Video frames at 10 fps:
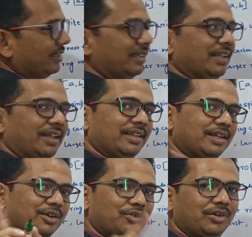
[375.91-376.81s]
Then
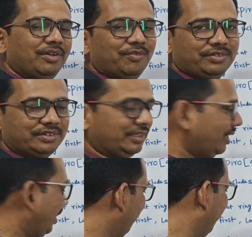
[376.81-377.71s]
another rule
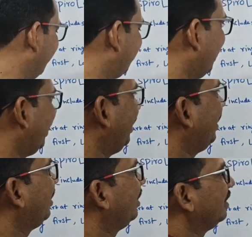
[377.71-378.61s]
generally we
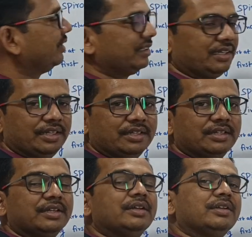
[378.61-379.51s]
studied,
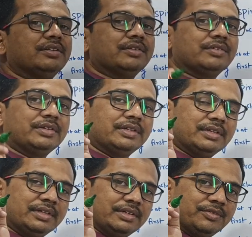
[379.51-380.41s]
then
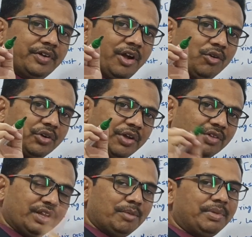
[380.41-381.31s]
we have to give
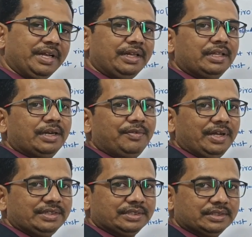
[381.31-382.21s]
the numbering in that
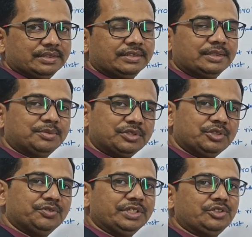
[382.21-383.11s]
fashion.
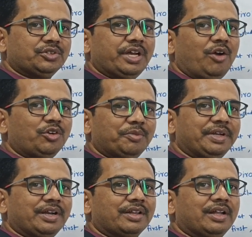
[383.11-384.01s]
Substituent should have to be
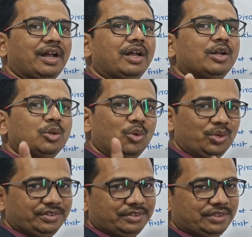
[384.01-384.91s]
get the
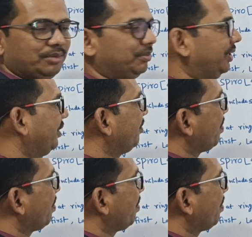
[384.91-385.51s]
lowest number.